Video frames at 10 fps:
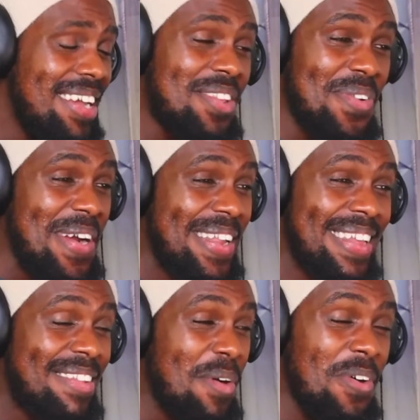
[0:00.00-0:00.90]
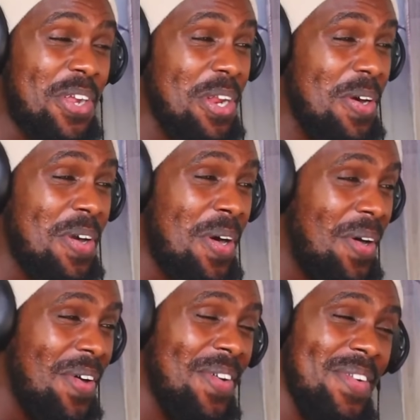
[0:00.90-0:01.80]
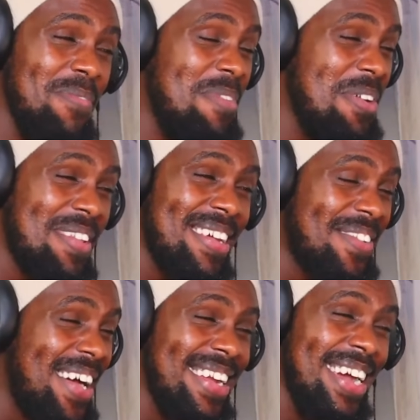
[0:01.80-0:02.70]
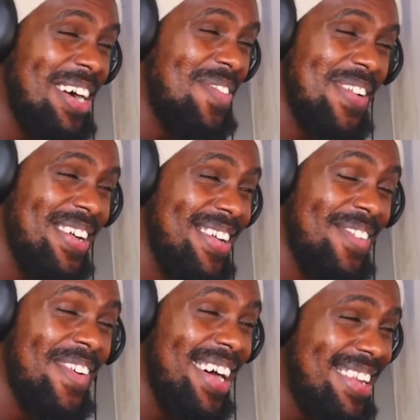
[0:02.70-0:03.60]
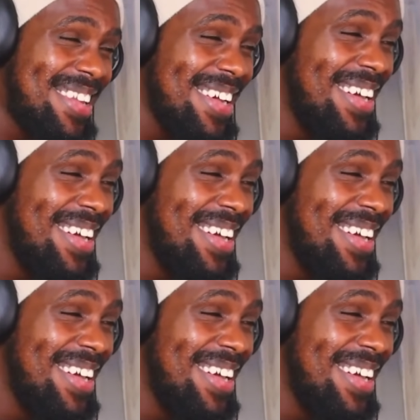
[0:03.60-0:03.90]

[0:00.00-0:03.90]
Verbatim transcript: swear, this Oshi no Ko music right now, bro. What?